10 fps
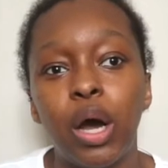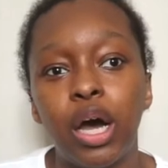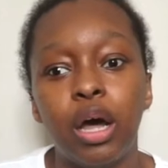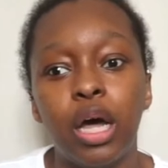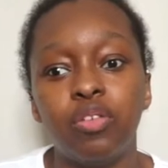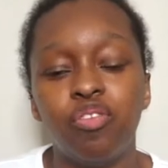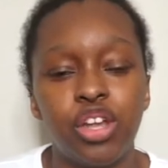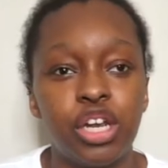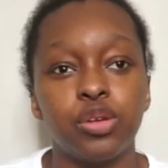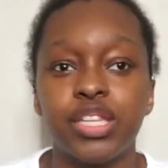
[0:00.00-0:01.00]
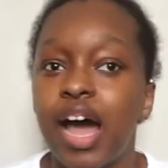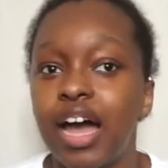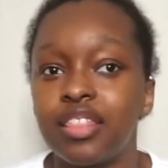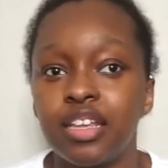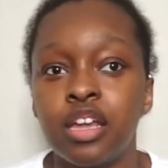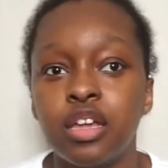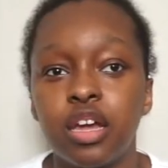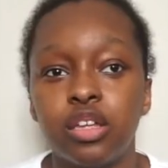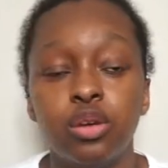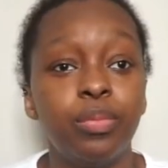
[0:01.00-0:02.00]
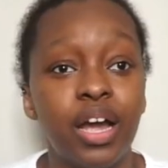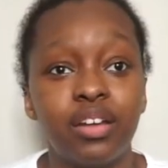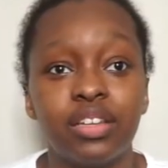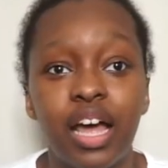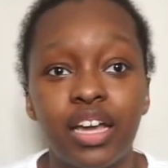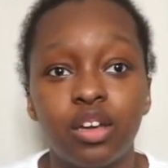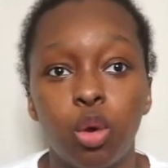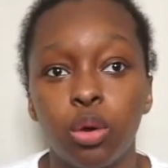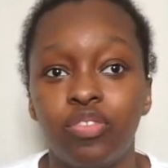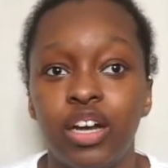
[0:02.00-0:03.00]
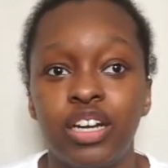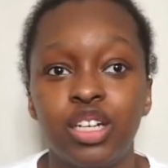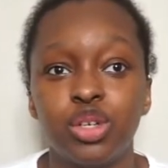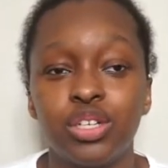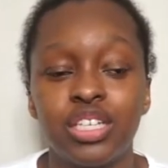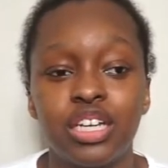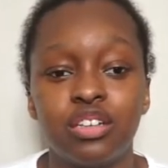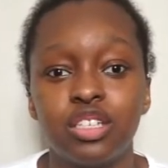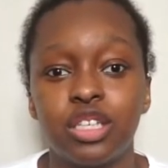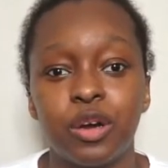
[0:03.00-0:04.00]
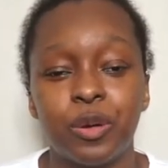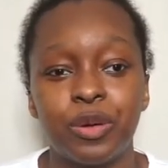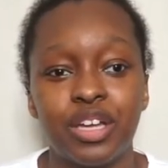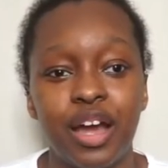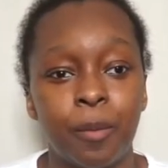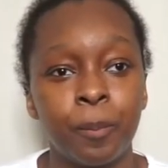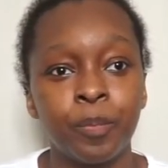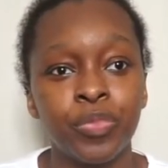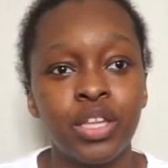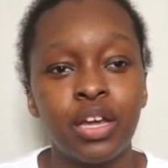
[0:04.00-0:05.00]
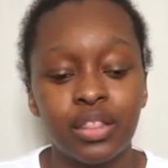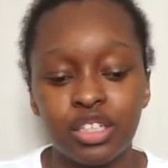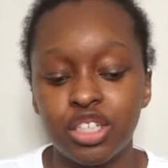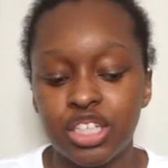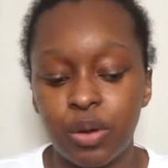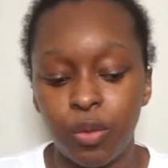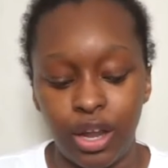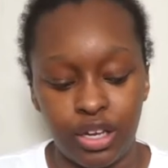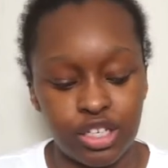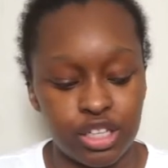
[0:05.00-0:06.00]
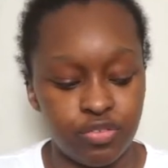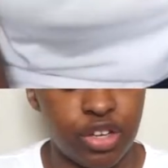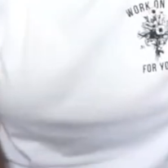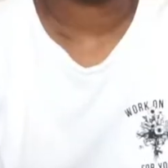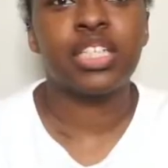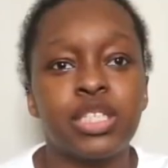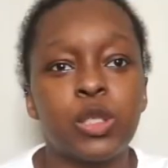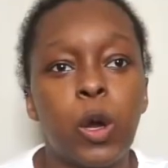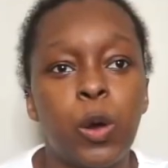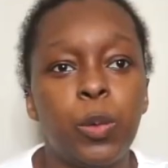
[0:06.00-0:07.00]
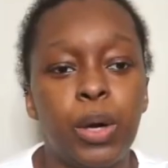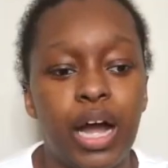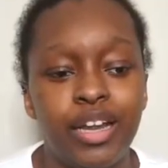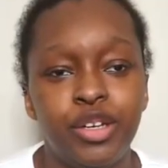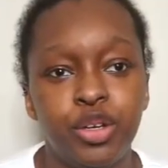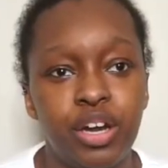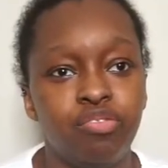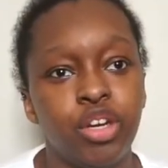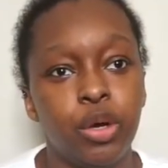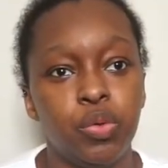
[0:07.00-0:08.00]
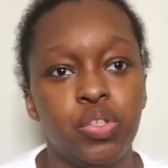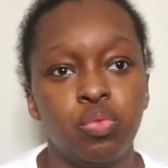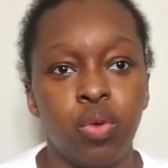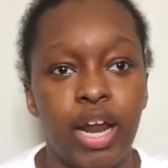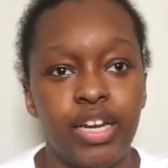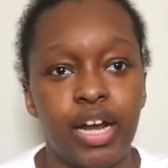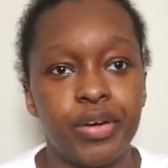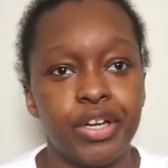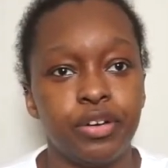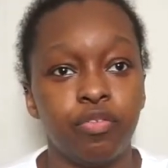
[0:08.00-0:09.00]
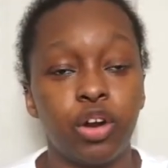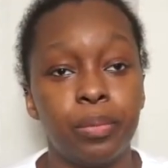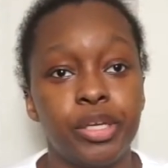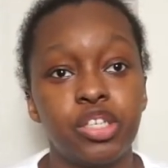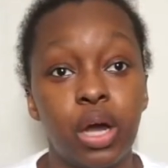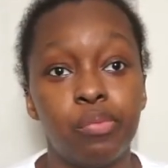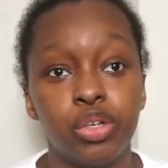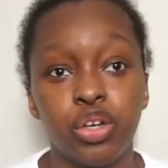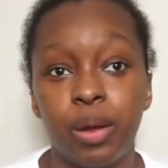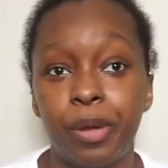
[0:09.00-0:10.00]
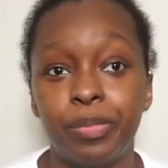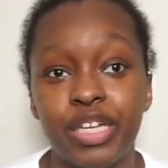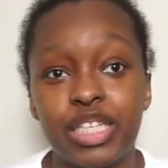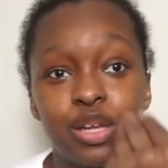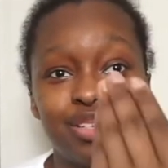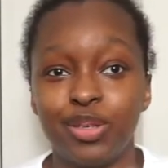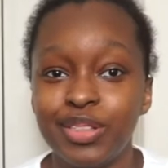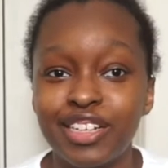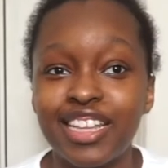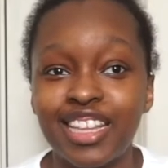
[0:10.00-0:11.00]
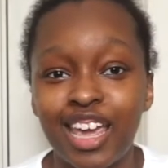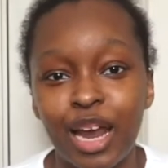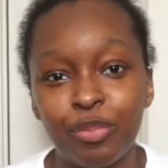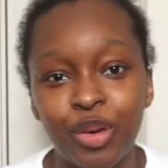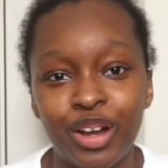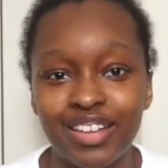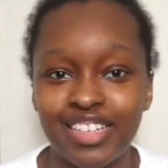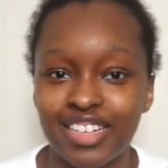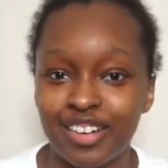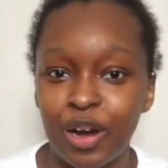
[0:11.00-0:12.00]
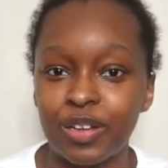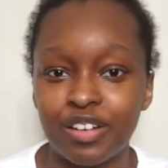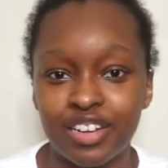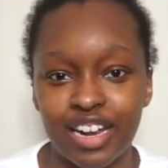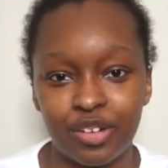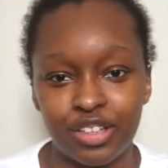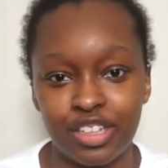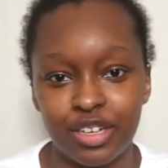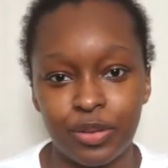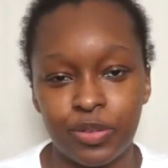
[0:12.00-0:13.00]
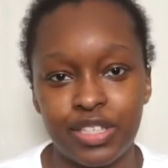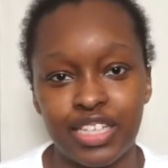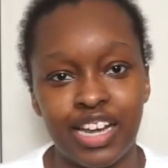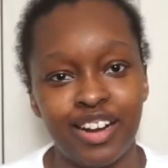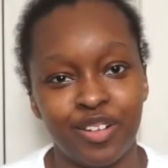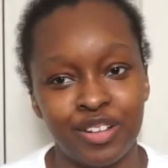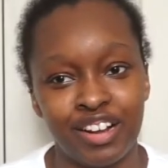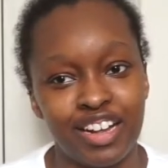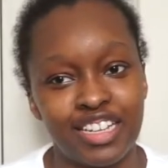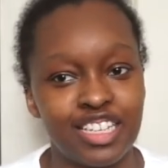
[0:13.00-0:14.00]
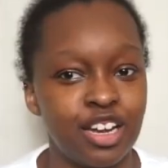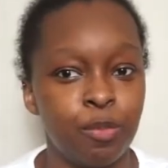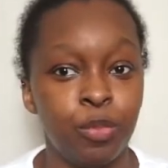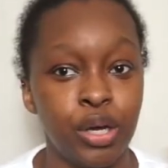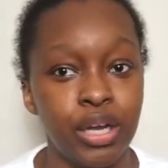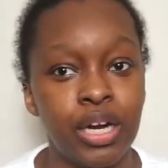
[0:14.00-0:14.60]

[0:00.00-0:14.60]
of videos that I think you might like or find interesting. So yeah, let's just get right into the video. So I do have notes right down here in front of me, so I would try my best to look at the camera and to not look down at the notes and all that kind of stuff, but